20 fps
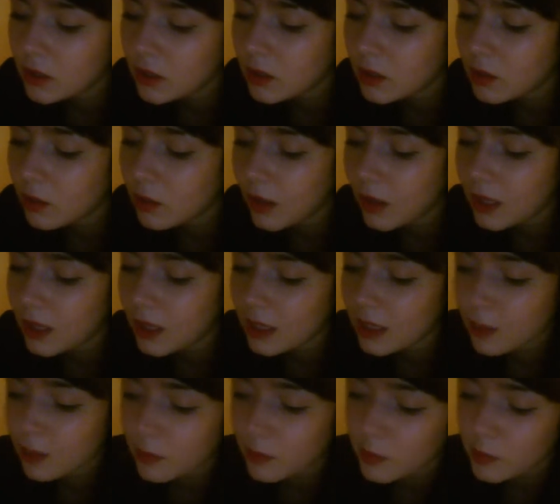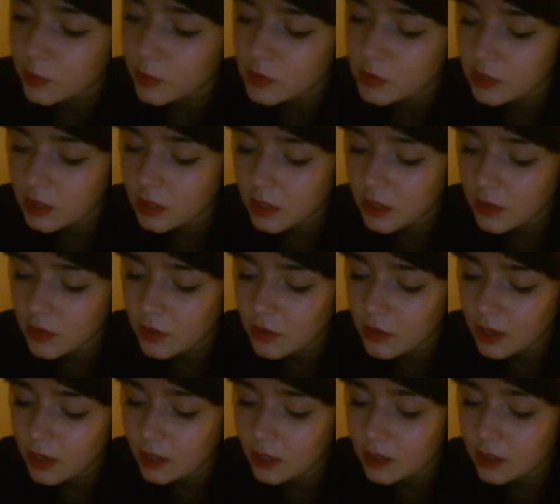While he bemusedly
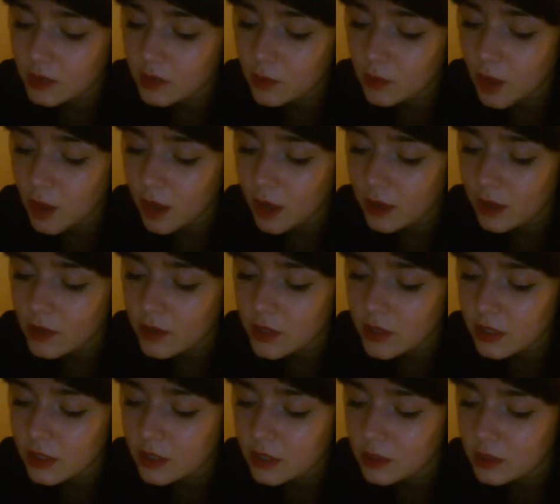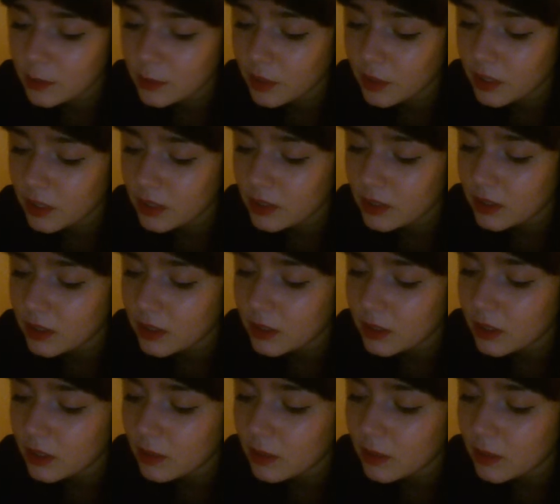drank his wine, she disappeared,
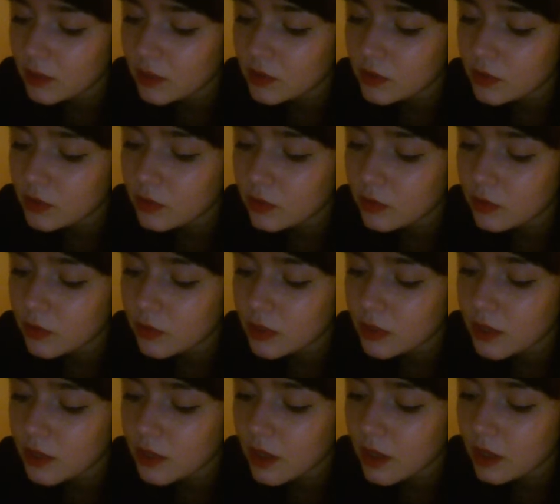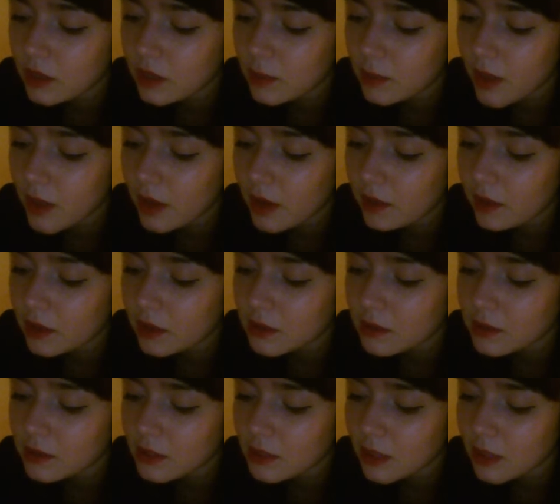but soon returned bearing a
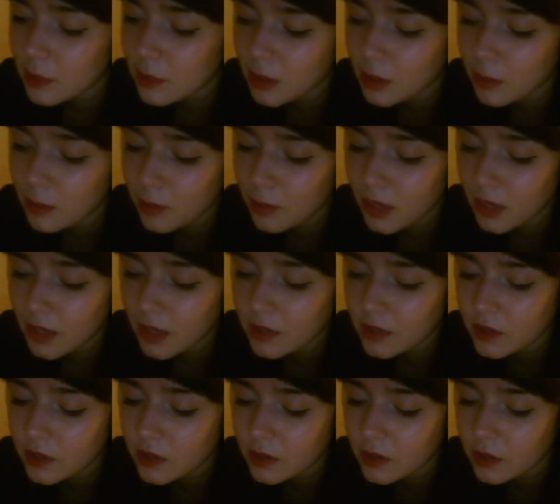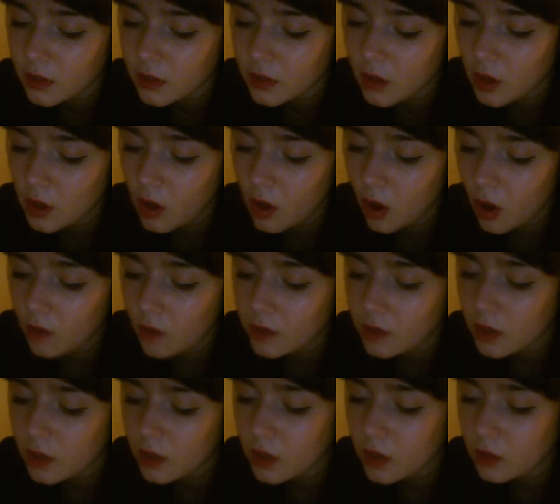steaming platter of
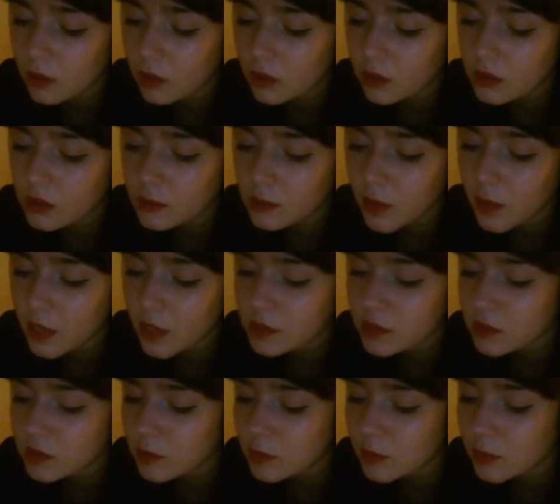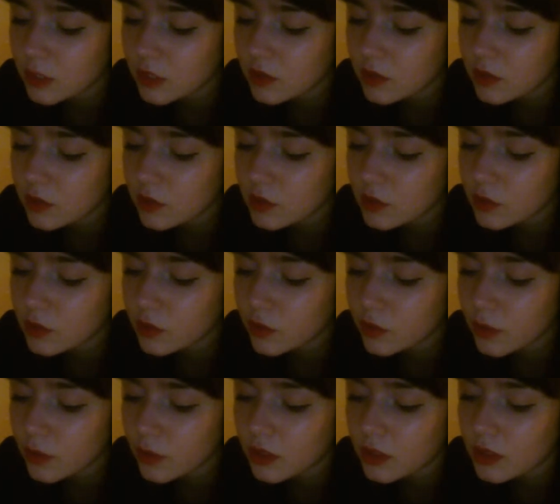the local spiced meat stew
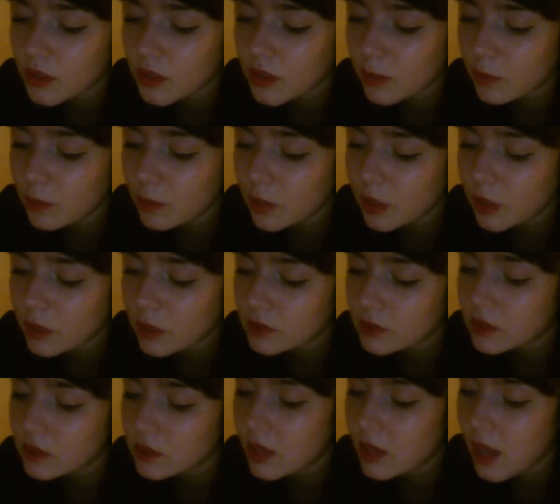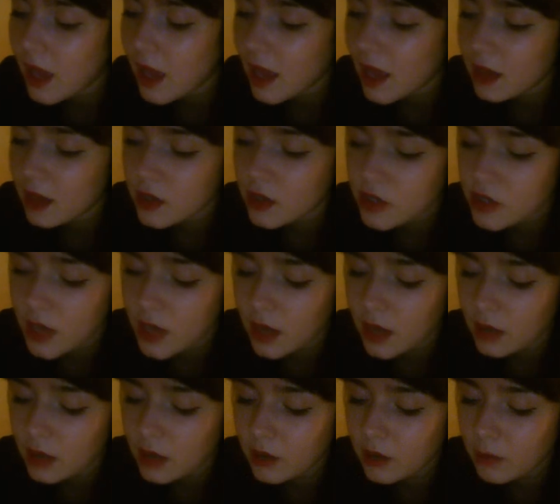with dumplings and a
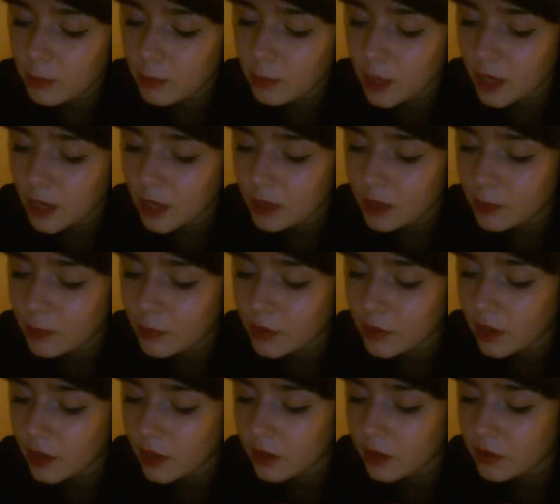shank of black bread.